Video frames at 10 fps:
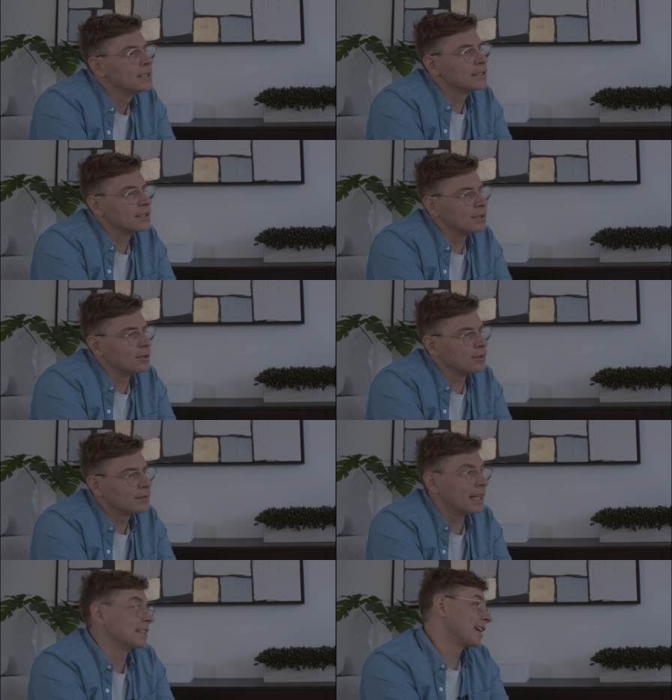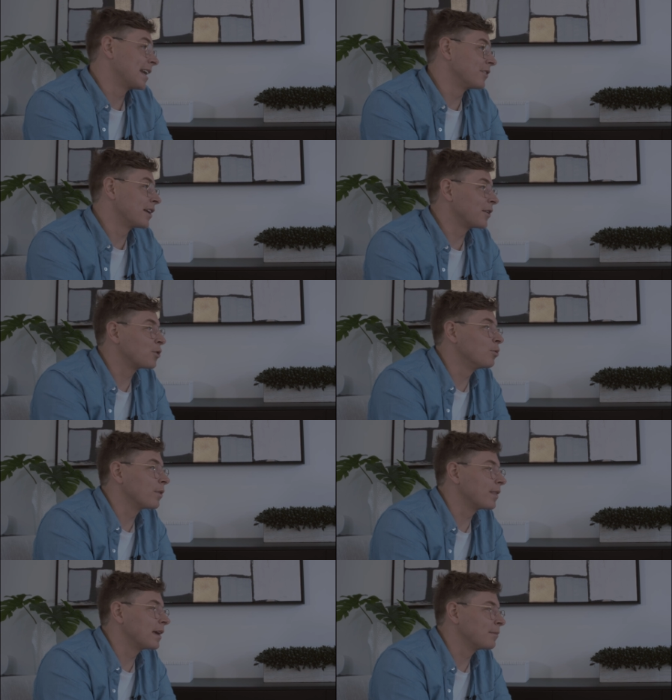So that's kind of another cool
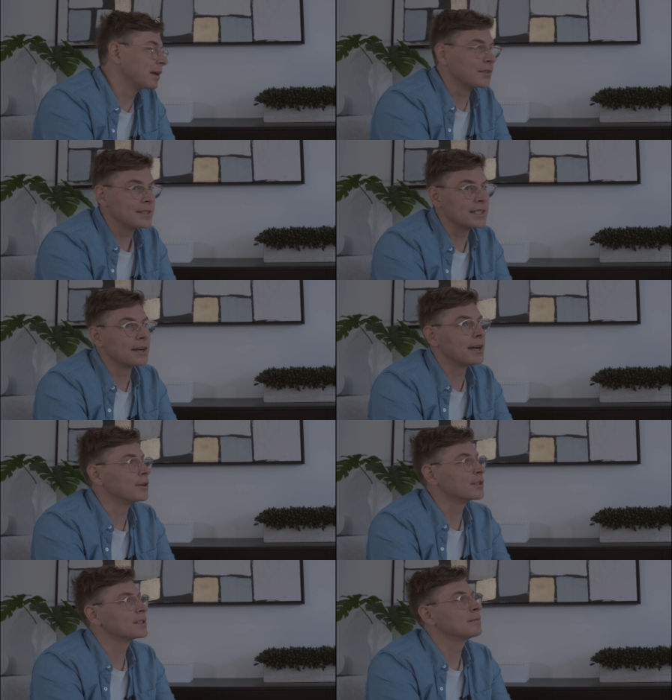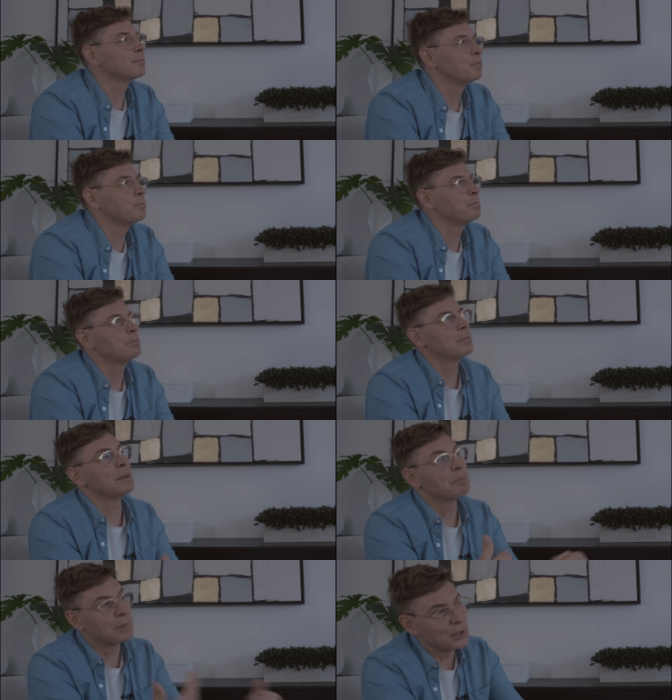thing, being able to see your house
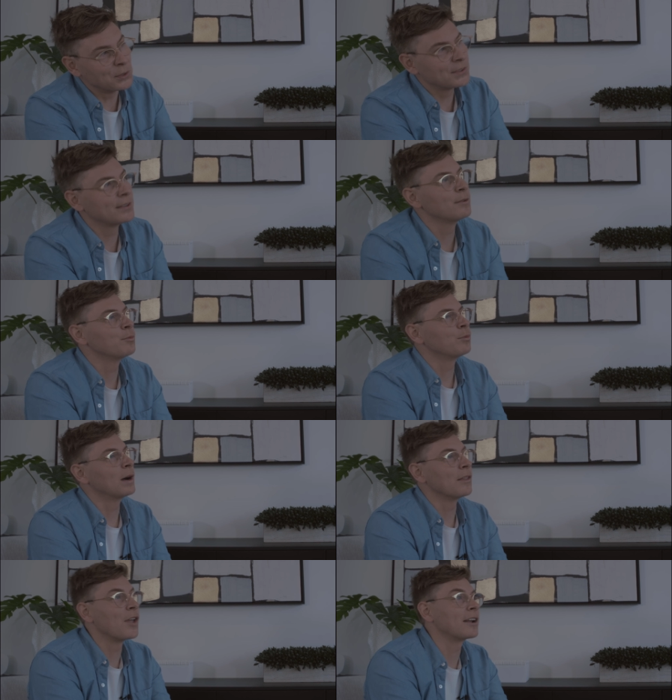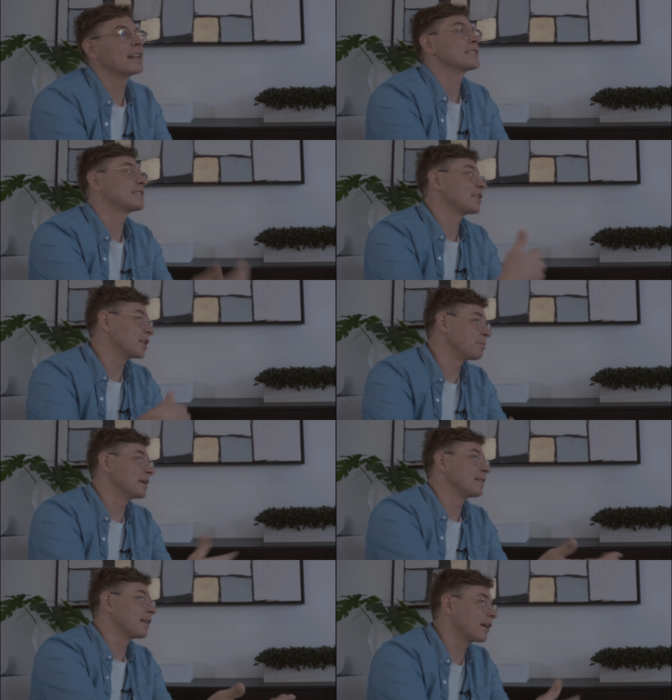being built while not necessarily
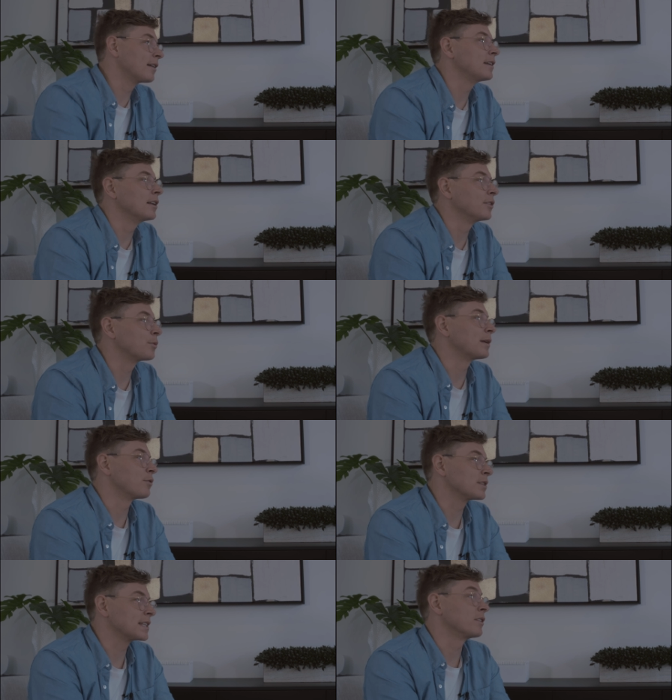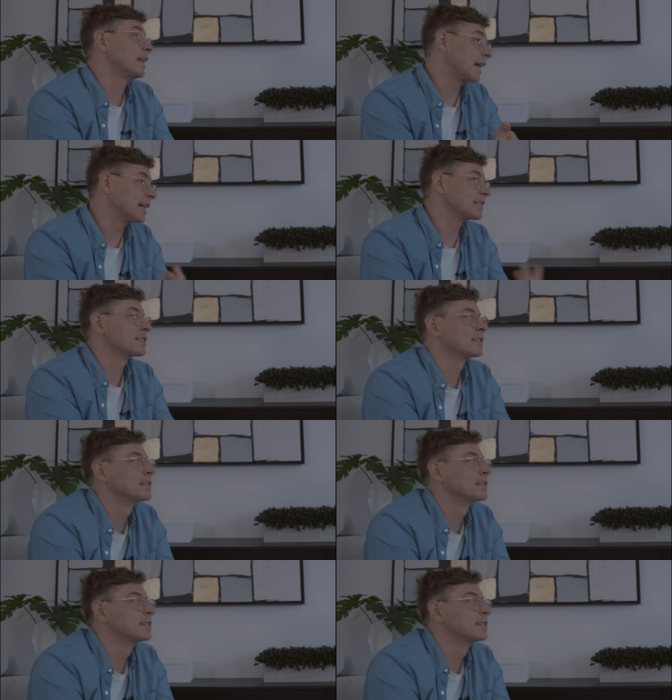being there, you know, 24/7 like us.